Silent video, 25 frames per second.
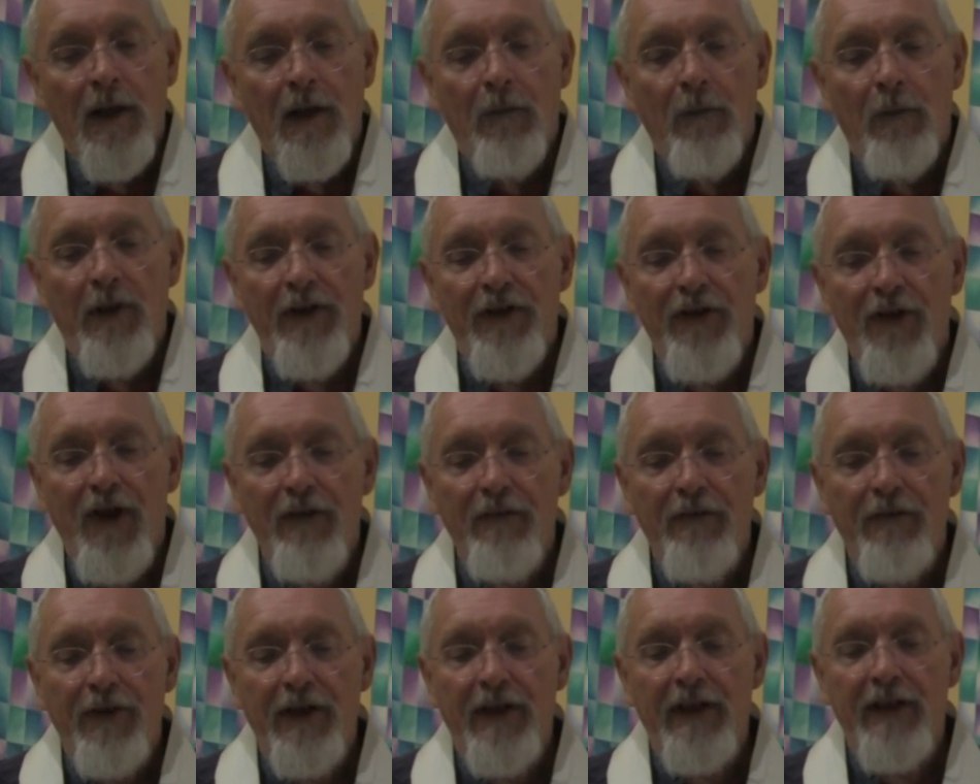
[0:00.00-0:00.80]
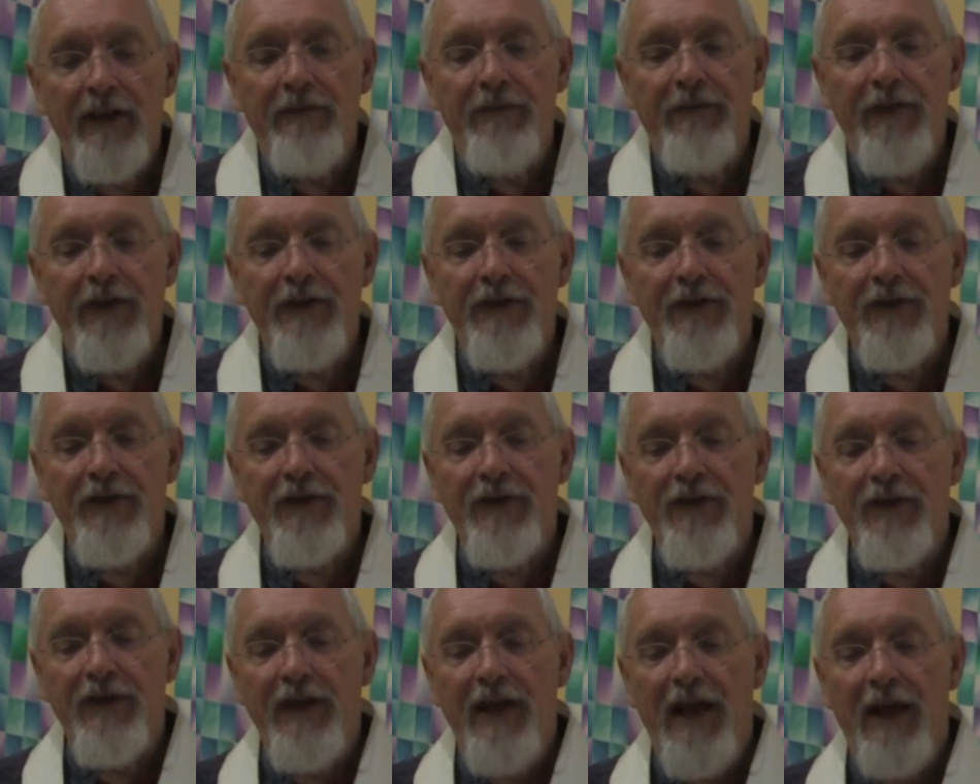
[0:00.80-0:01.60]
when he's hopefully convinced
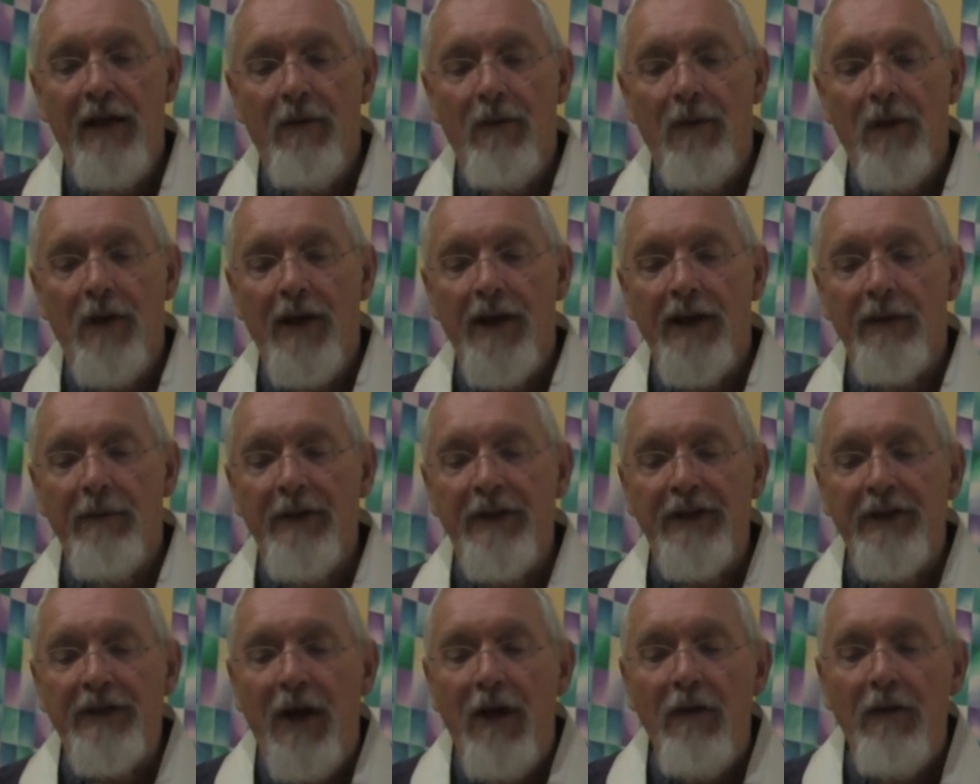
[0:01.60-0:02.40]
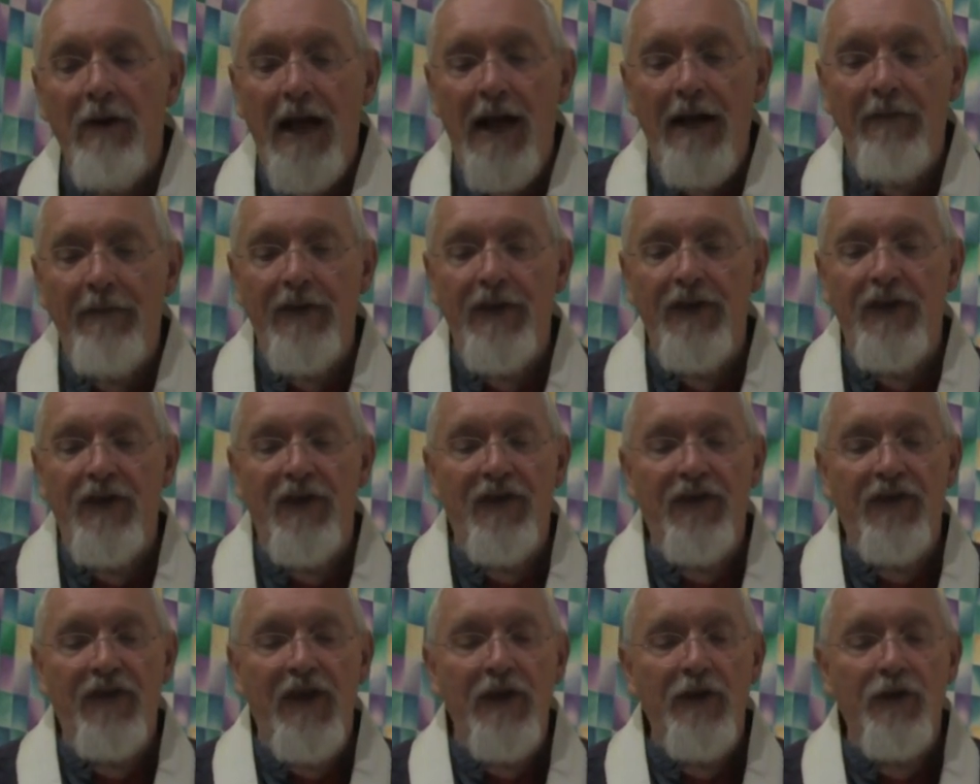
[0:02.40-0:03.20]
us in that way that we don't have this
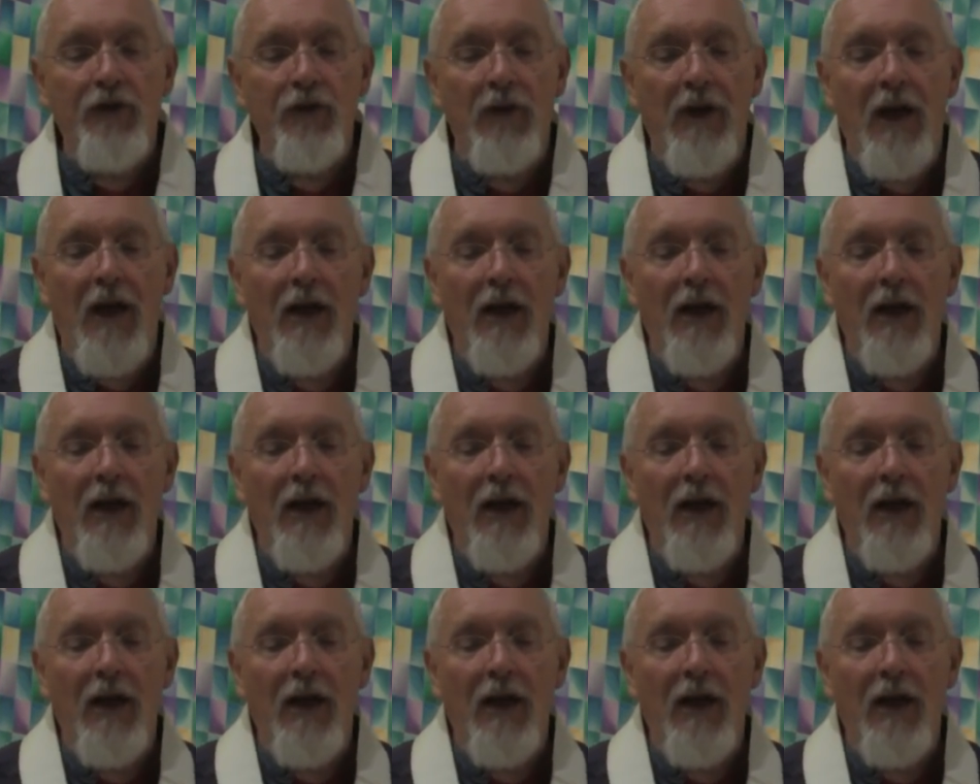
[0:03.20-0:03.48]
essential,